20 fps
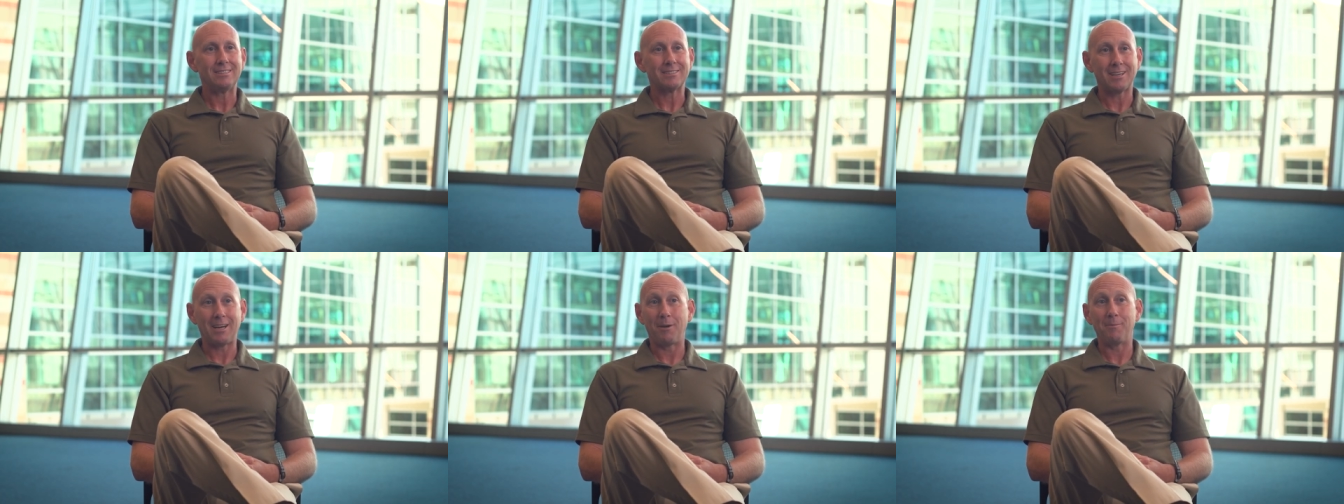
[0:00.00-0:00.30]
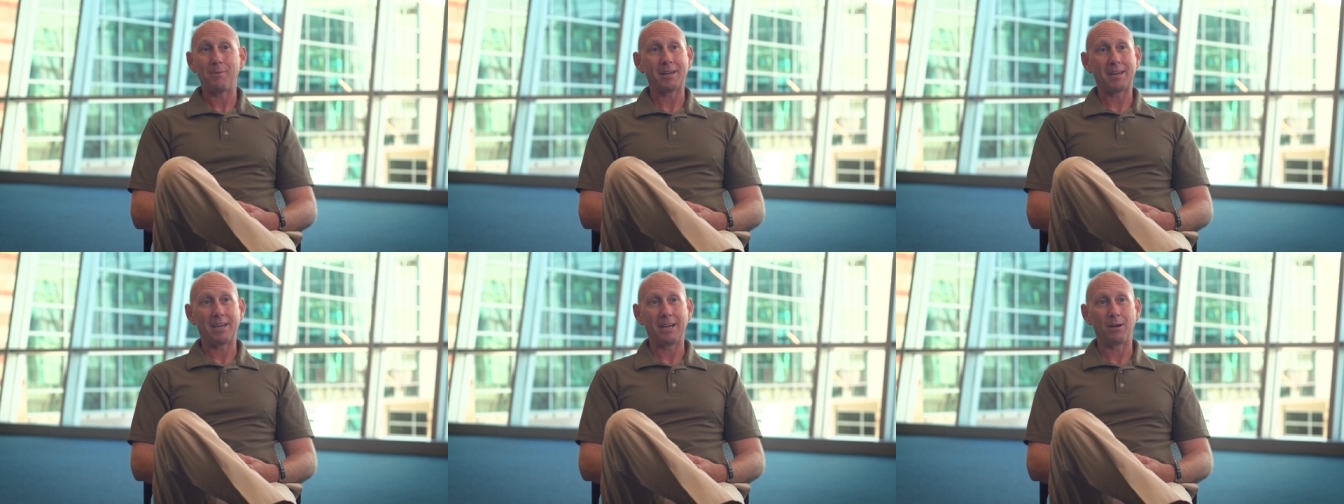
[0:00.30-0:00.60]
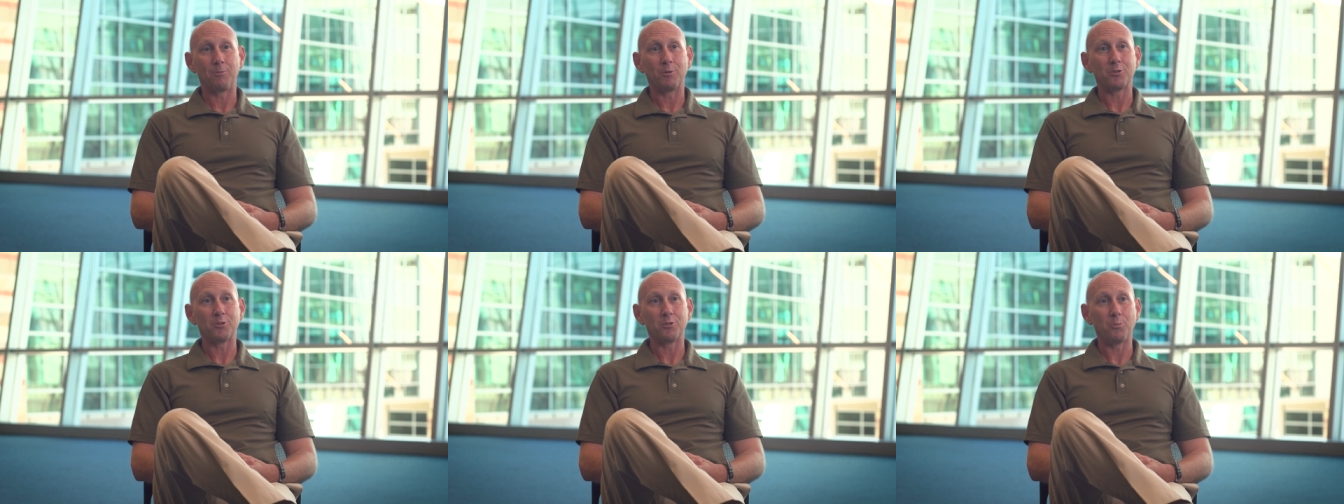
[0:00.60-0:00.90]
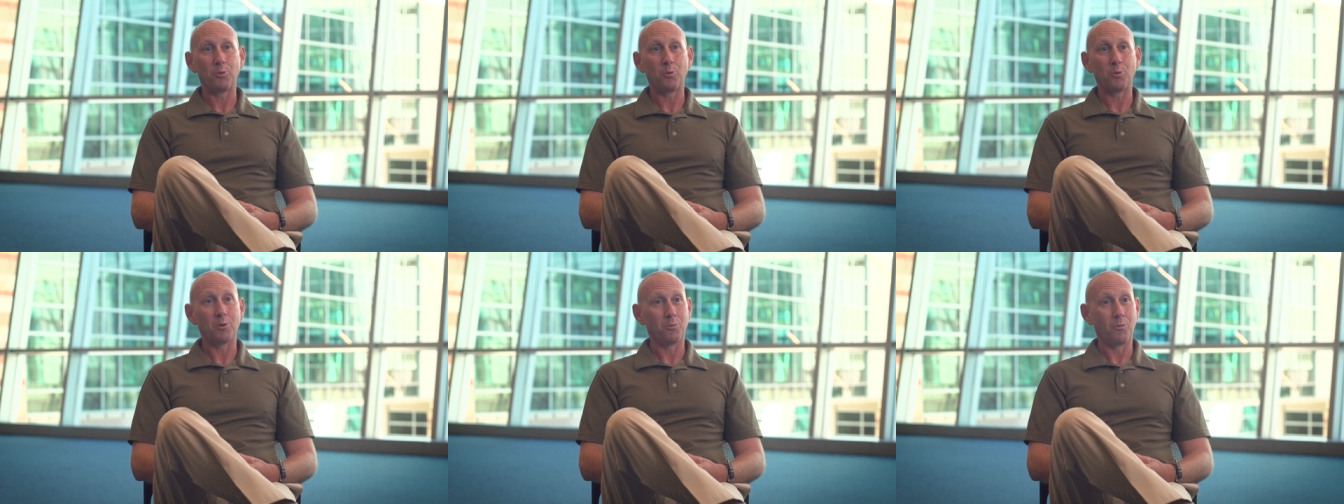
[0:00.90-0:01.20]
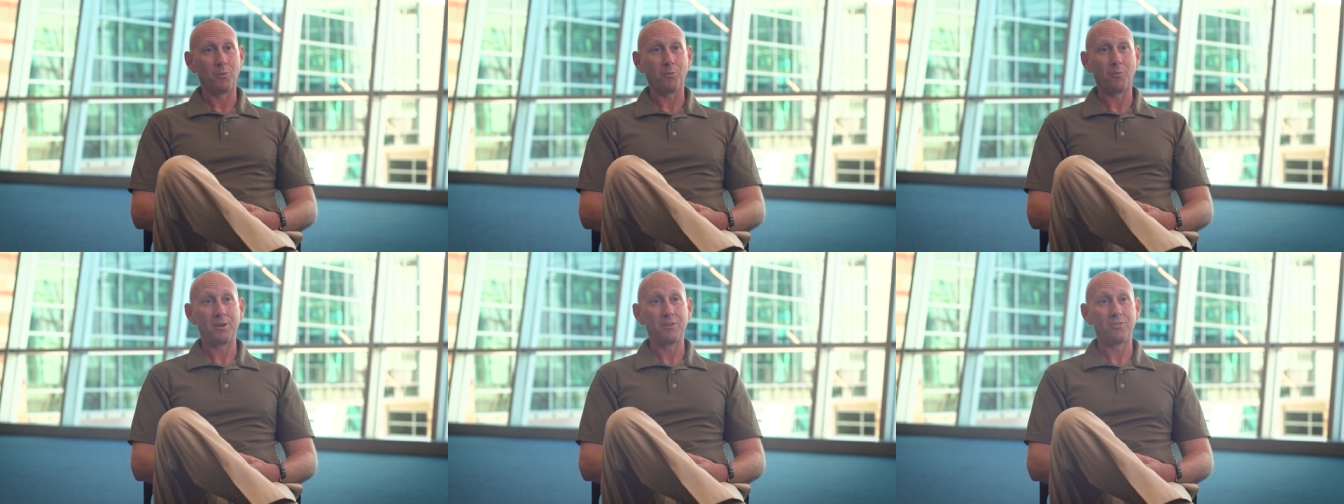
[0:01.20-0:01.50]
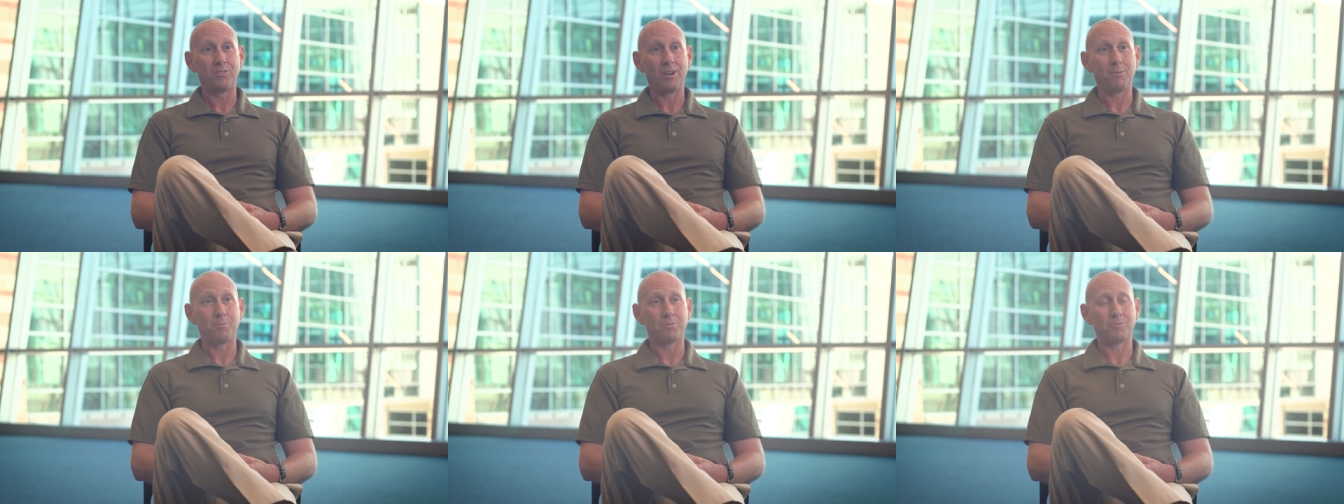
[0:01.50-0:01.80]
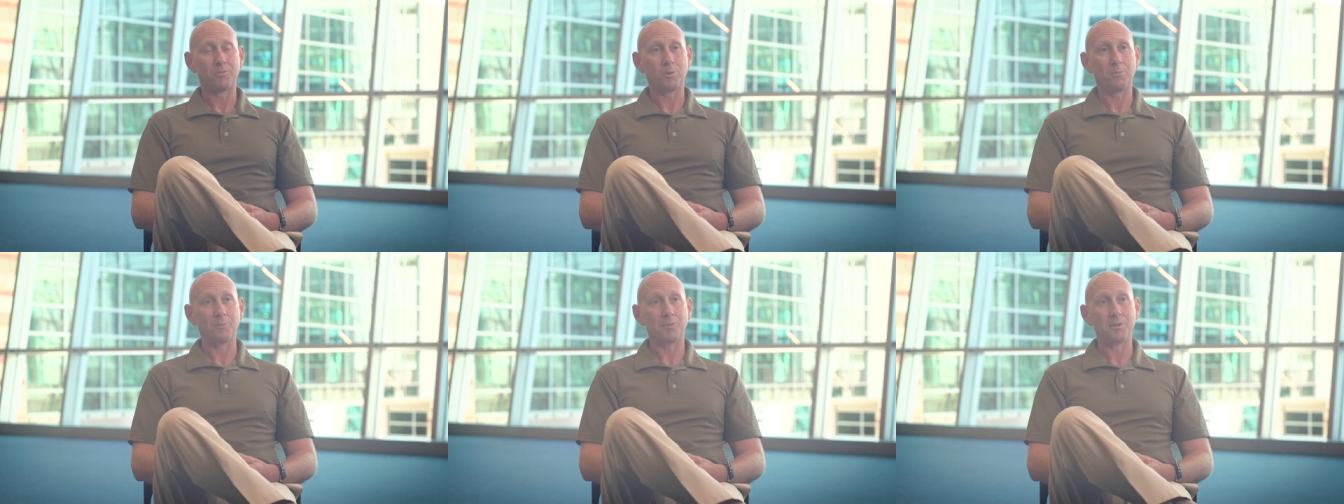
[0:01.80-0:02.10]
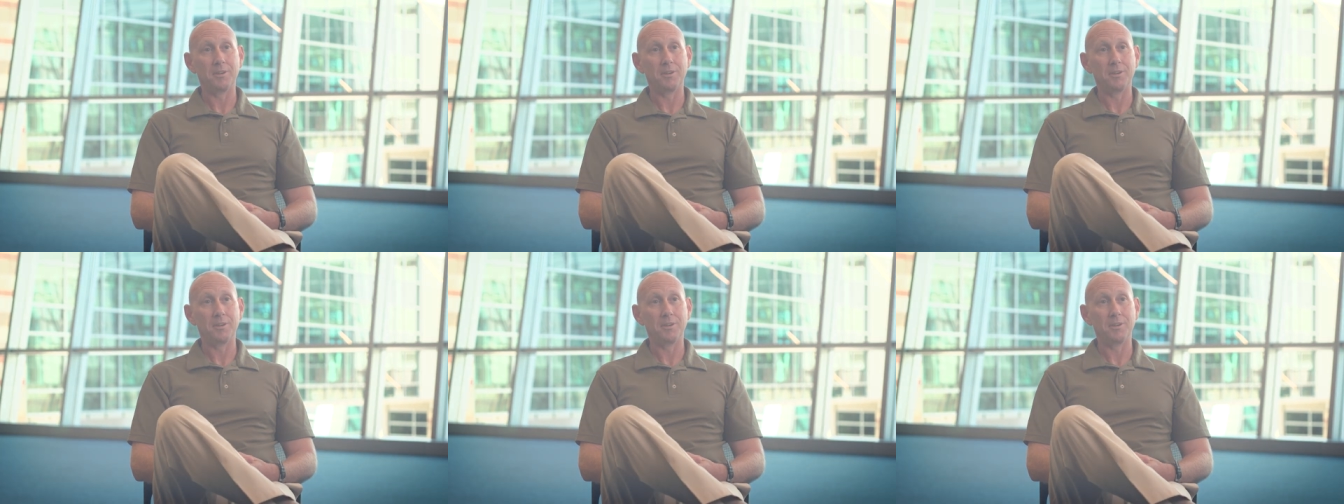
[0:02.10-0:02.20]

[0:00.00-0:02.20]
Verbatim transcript: combat camera support in one way, shape, or form or